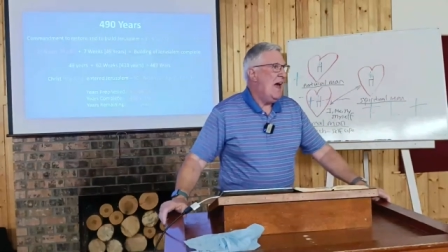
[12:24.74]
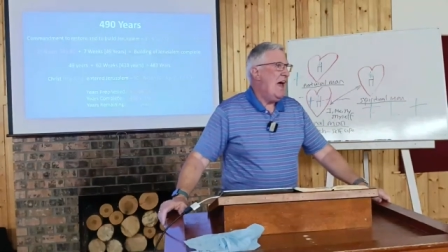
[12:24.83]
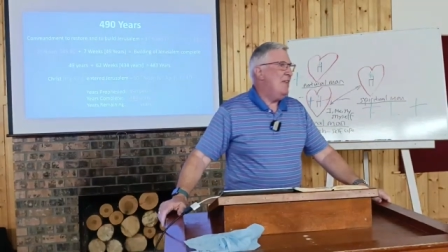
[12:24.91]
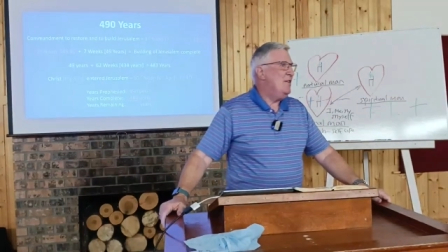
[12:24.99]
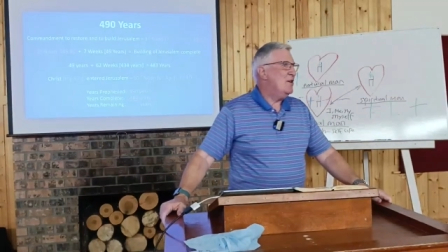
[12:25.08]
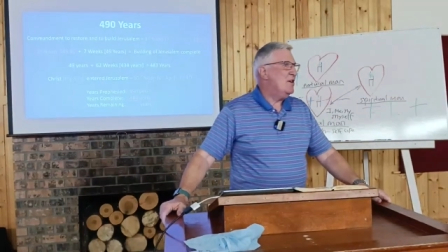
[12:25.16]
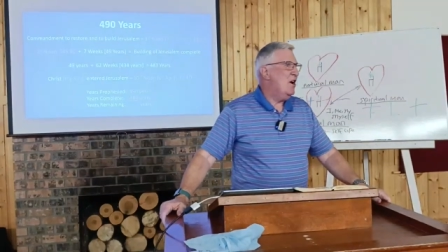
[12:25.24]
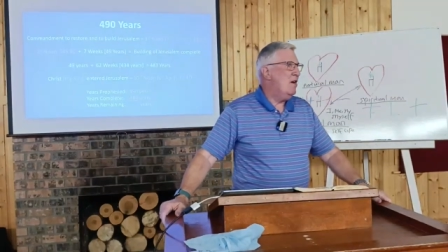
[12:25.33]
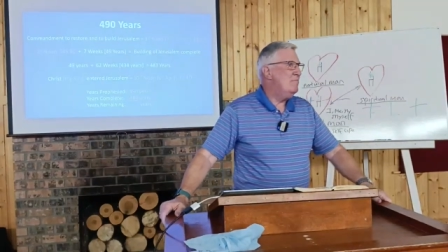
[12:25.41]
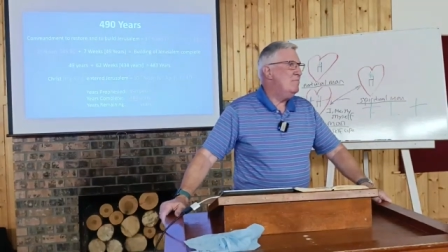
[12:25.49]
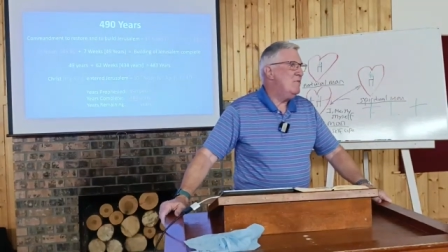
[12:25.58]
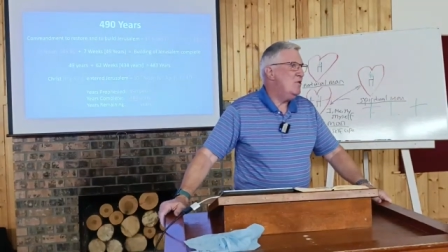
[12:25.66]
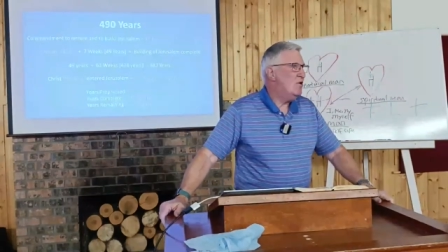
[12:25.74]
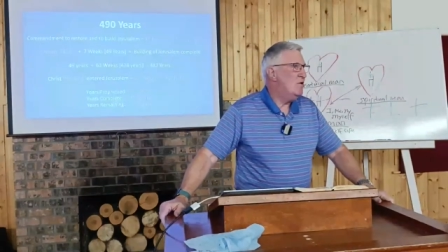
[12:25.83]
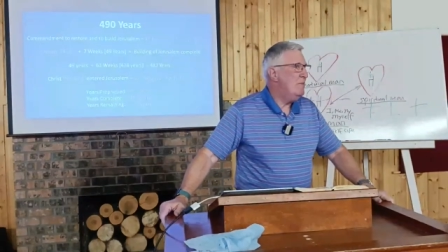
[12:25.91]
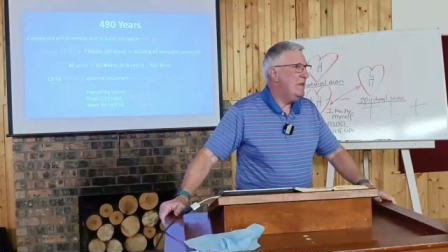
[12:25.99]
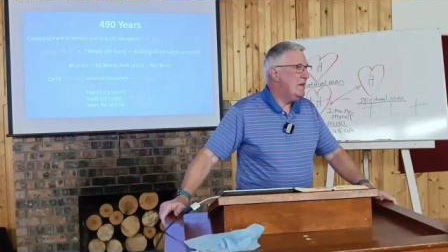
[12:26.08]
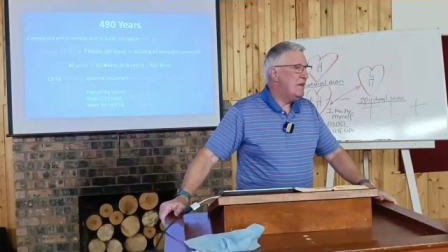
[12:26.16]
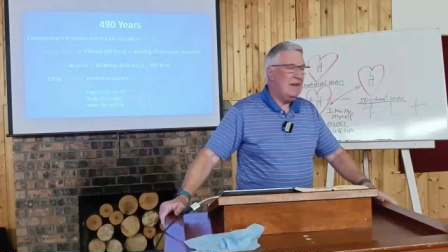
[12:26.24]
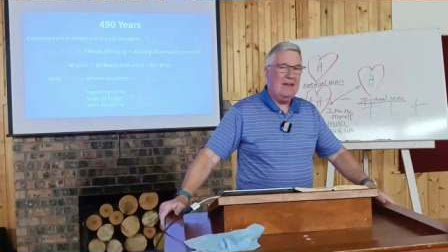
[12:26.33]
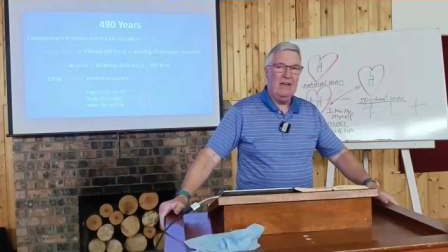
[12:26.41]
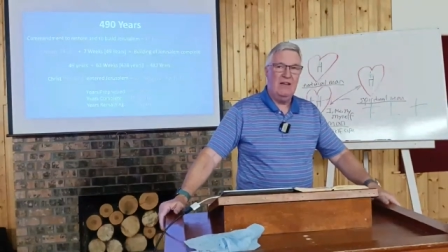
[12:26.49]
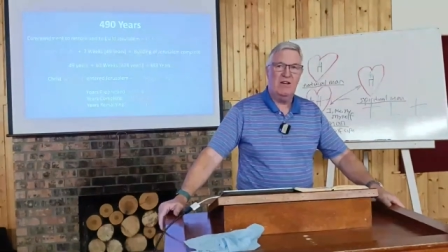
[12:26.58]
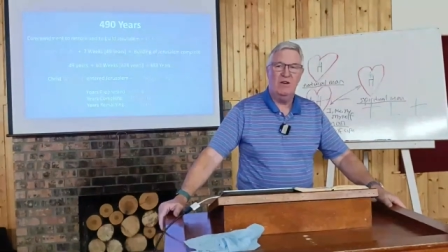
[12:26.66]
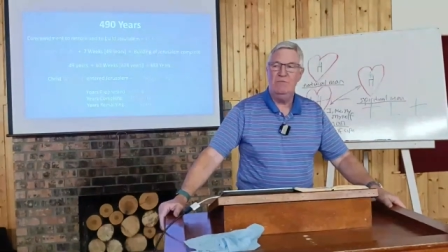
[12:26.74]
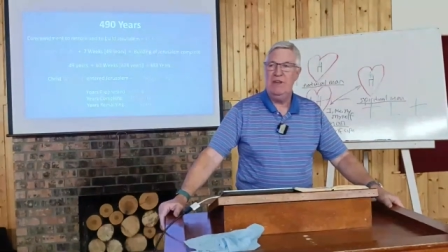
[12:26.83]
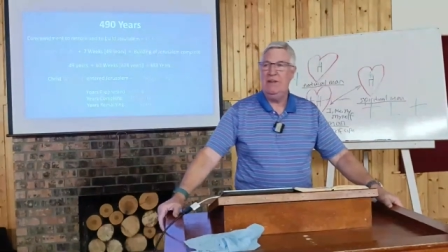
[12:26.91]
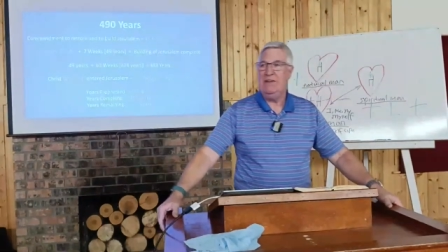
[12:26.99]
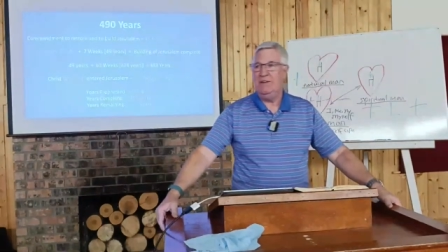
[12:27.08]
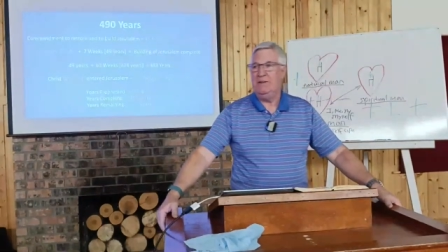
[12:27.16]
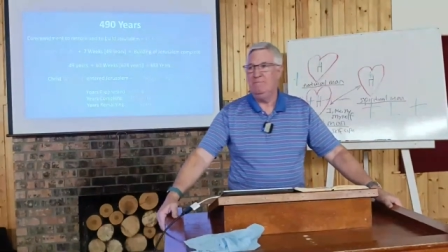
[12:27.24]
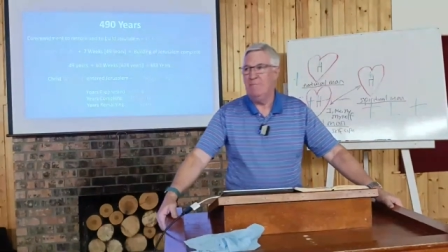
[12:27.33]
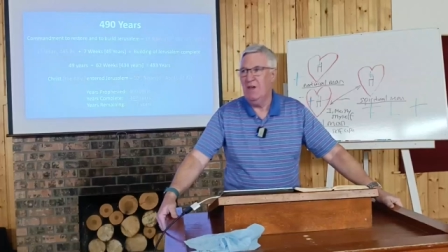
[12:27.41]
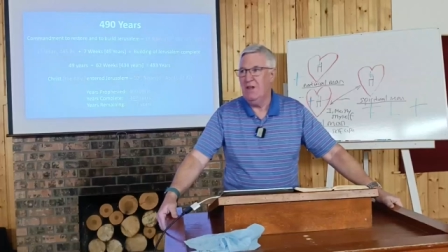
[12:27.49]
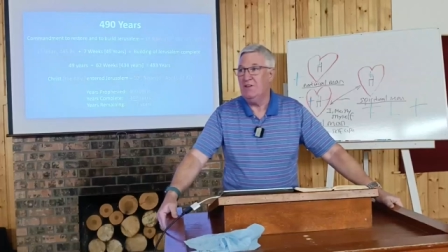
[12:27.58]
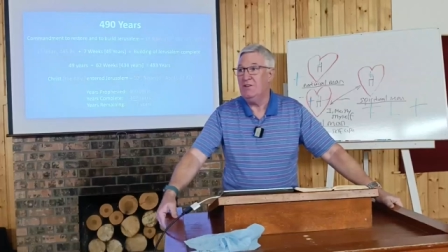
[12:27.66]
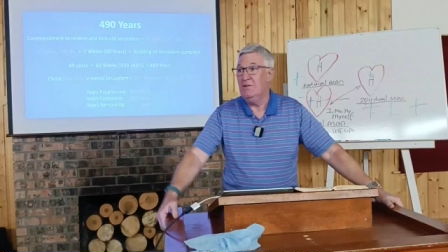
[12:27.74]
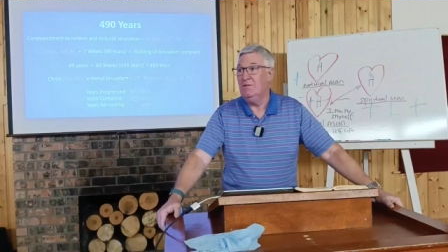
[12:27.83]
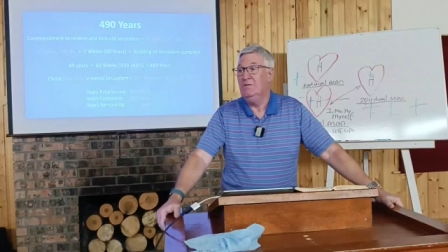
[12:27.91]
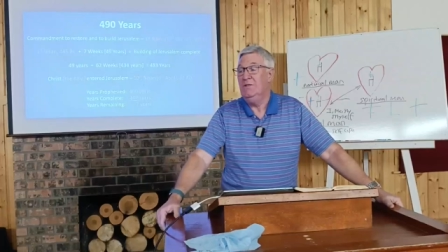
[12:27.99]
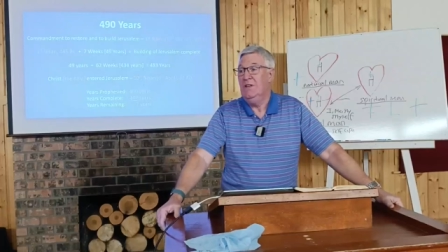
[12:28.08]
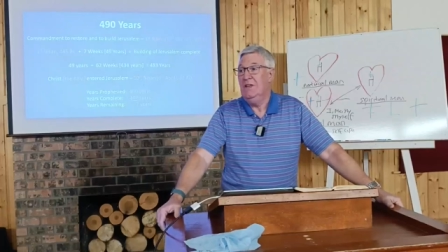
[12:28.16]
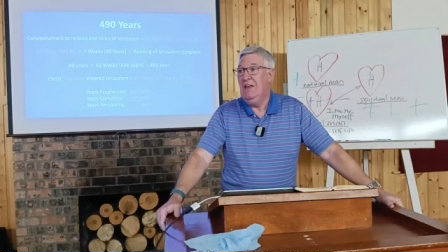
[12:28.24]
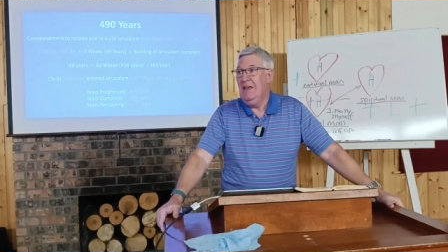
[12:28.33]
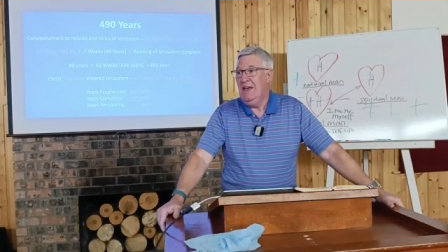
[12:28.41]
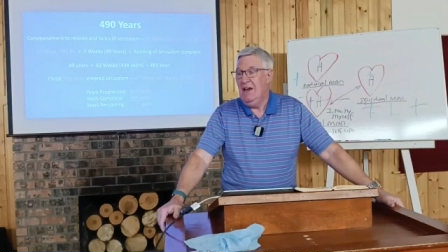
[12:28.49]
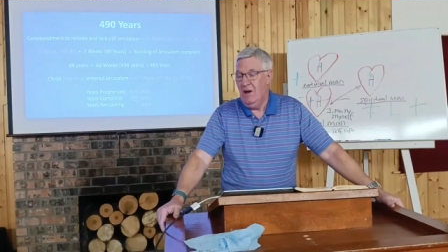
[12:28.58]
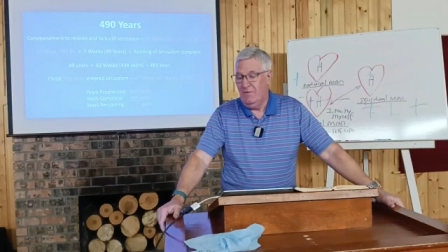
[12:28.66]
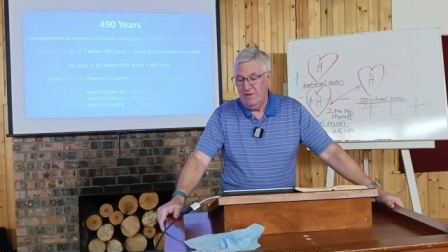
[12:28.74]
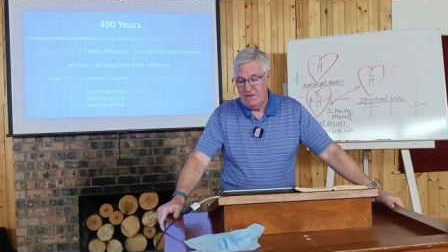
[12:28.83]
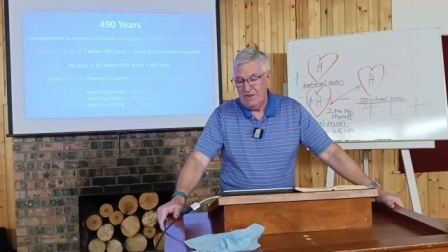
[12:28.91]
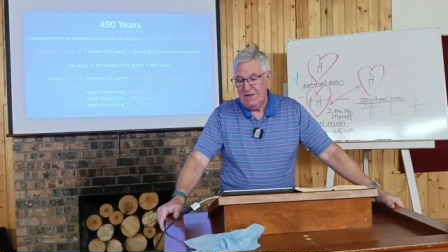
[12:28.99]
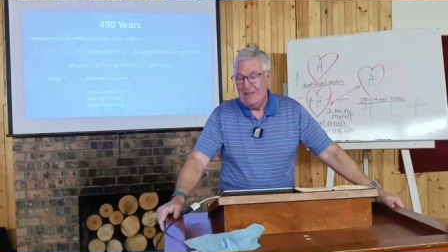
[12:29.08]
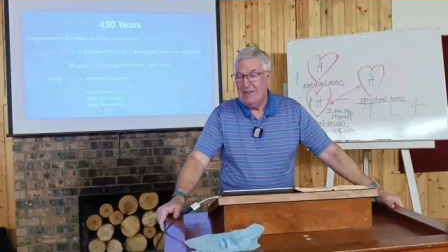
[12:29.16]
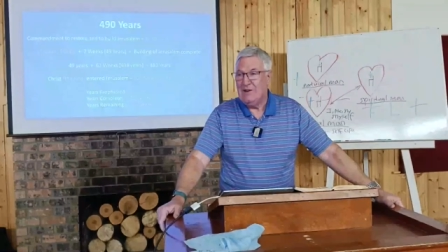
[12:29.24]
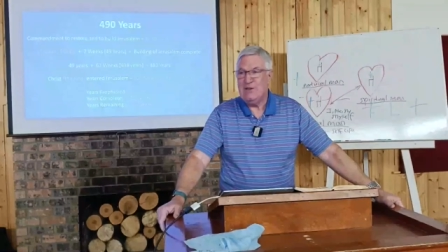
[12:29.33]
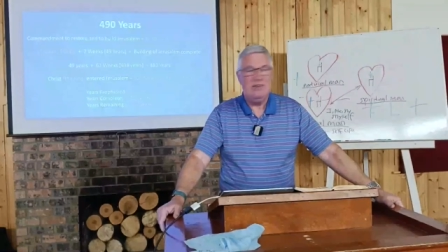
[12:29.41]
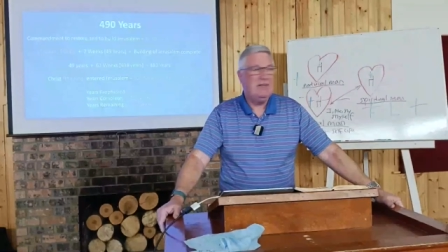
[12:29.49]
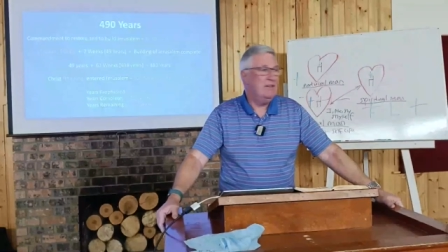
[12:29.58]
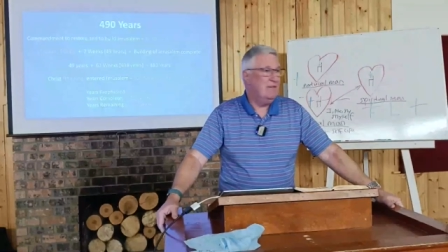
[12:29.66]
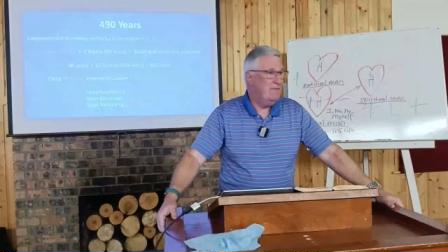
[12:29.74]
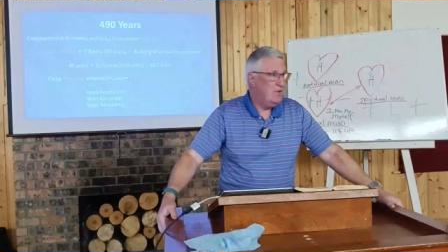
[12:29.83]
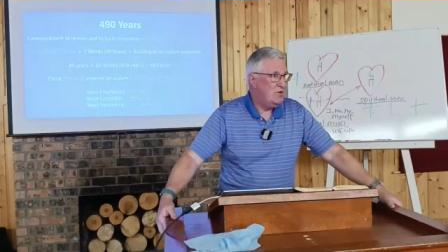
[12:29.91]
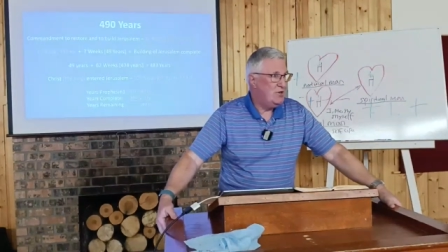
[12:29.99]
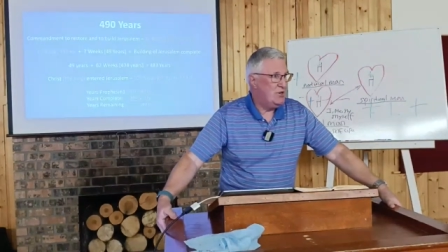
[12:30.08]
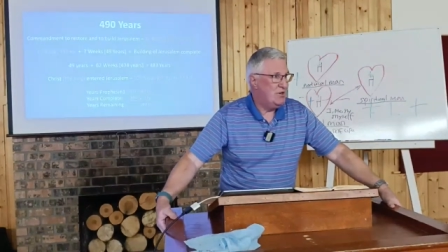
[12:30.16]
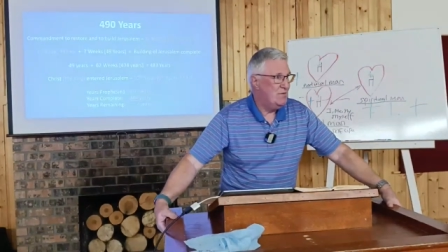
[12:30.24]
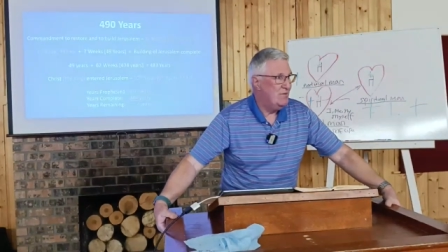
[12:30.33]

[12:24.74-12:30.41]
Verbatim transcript: either come or been completed. And so obviously there's still future.